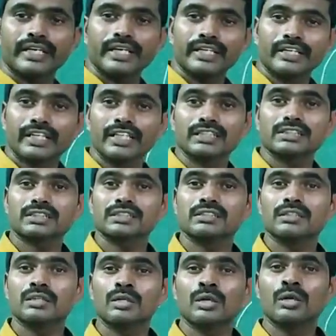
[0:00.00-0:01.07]
degrees
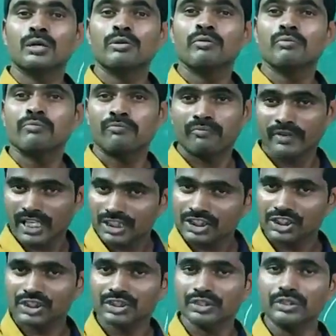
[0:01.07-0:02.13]

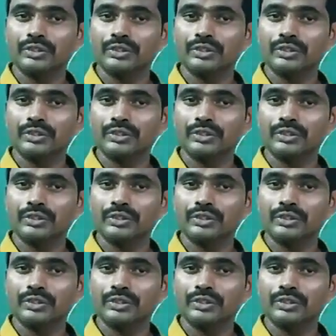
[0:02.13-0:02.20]
first